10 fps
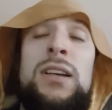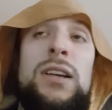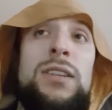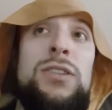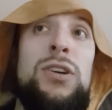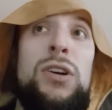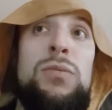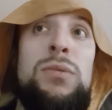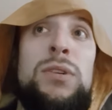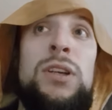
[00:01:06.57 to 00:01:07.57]
and
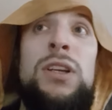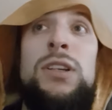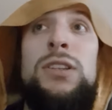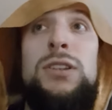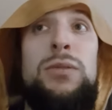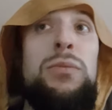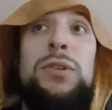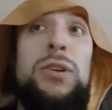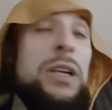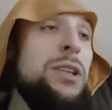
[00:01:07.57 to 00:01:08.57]

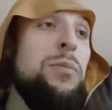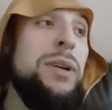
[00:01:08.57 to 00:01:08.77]
the